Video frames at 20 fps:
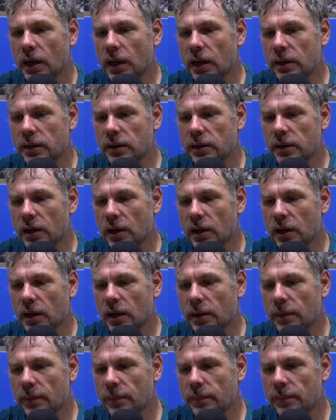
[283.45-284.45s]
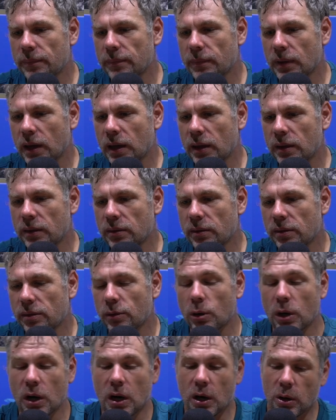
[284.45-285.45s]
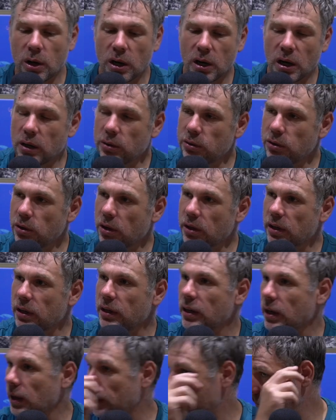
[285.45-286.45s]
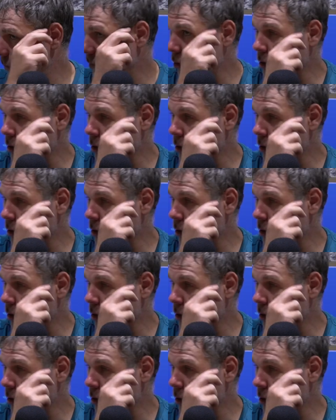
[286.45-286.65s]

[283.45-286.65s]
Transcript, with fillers: and um, and thought, oh, I'll, I'll knock it up,